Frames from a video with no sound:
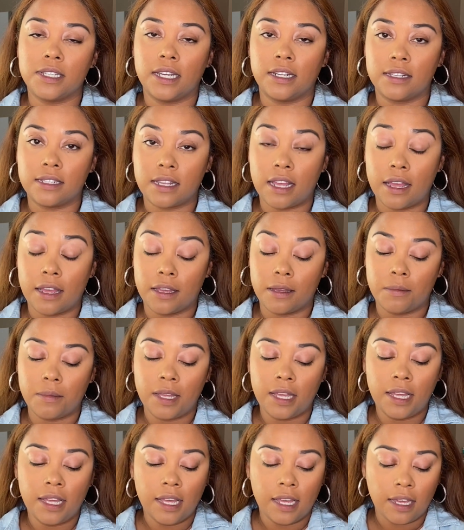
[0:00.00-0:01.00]
at a time.
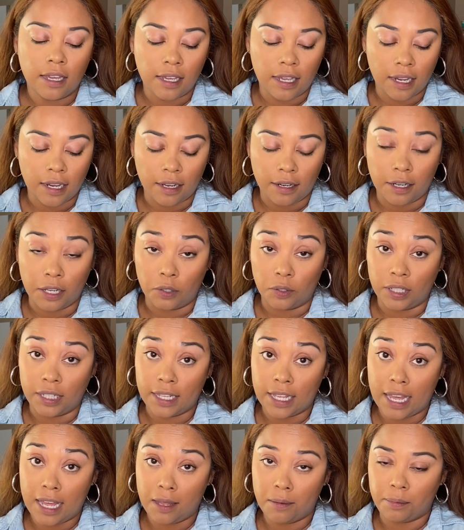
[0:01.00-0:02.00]
And not only
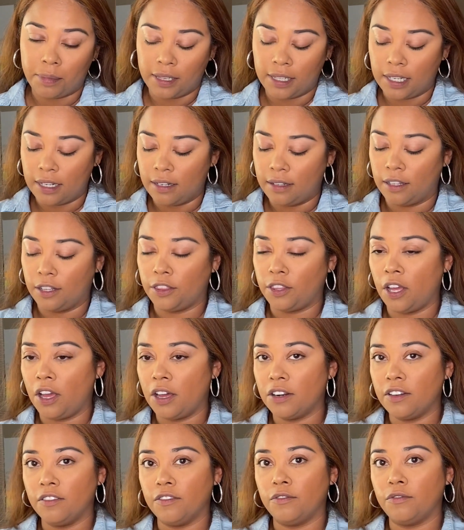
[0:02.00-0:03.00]
that, but then the
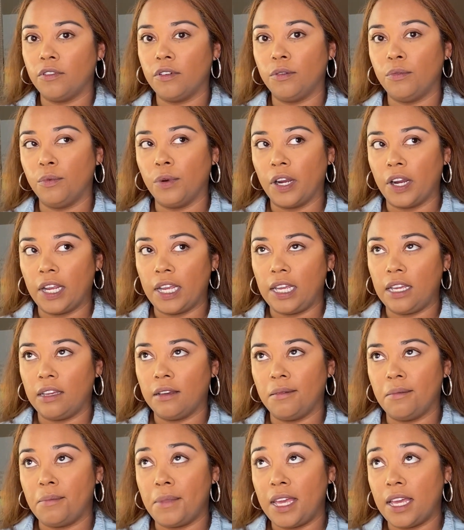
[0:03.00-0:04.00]
thought of wearing
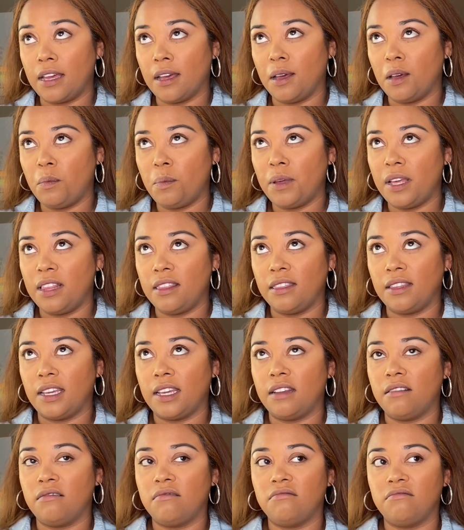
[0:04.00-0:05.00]
makeup and
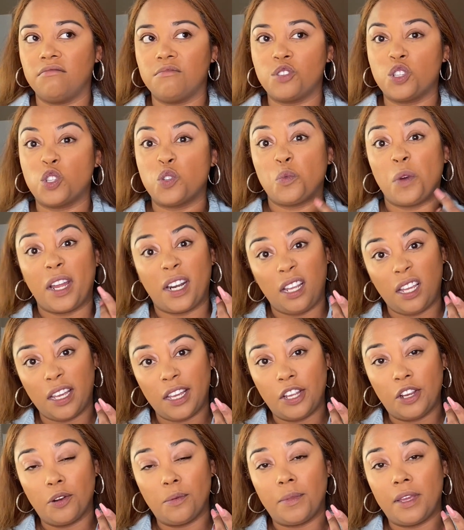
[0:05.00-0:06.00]
then sweating
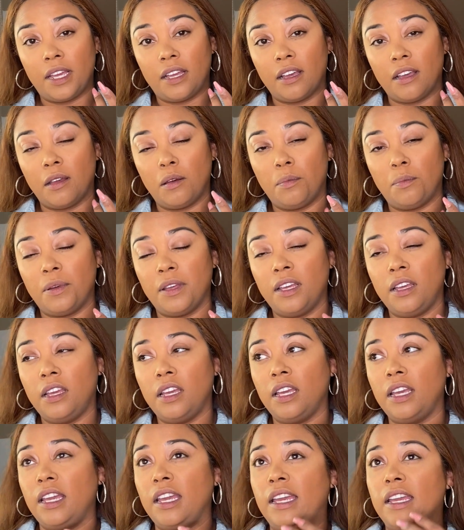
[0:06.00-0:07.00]
in your makeup
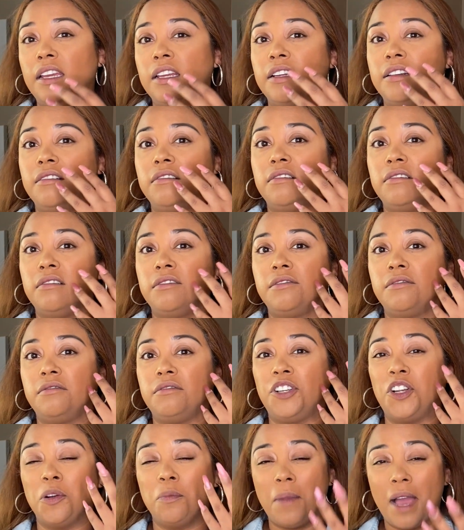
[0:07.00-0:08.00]
and
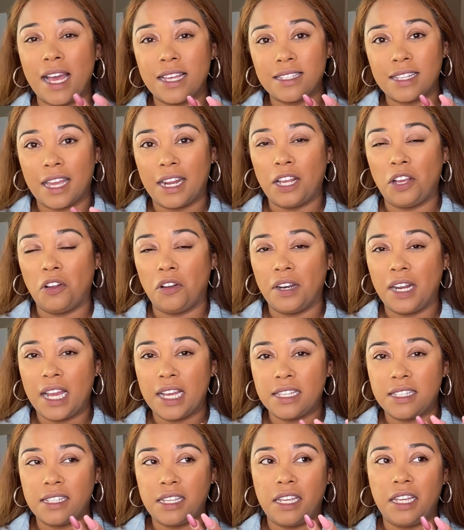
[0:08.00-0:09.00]
your mask getting all
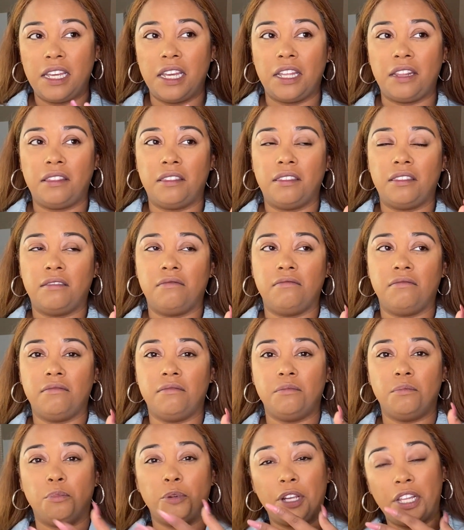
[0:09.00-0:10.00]
nasty and
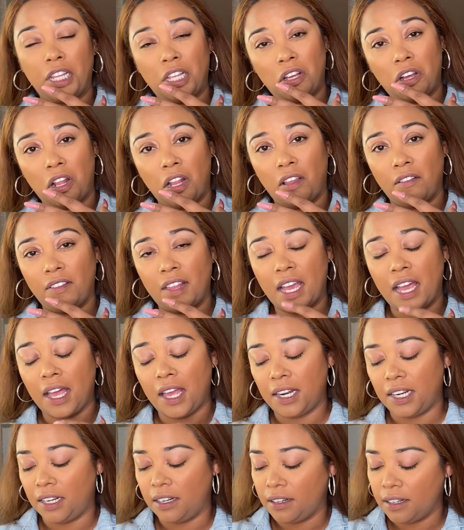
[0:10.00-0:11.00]
breathing all of
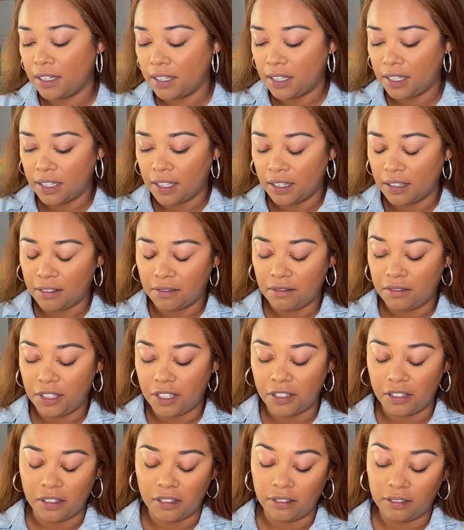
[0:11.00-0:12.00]
that, and you
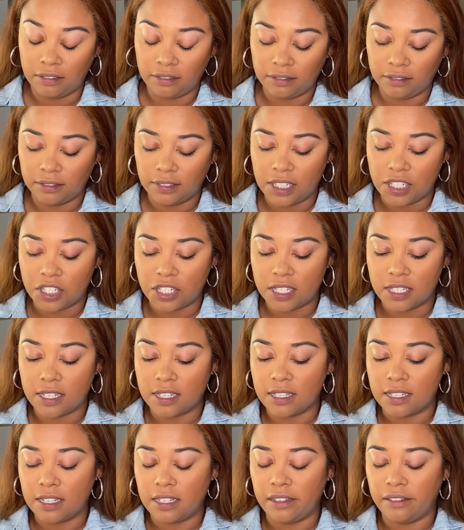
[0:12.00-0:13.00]
know, it just
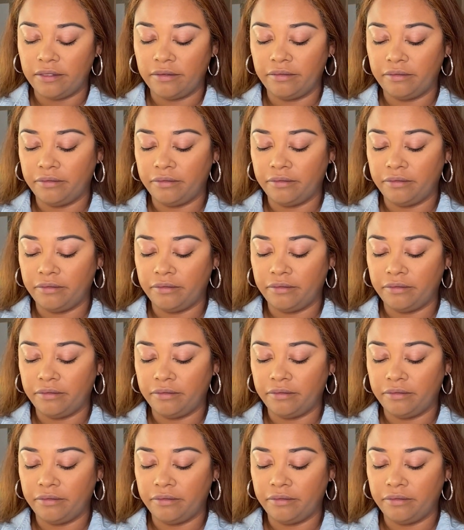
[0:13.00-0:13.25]
doesn't,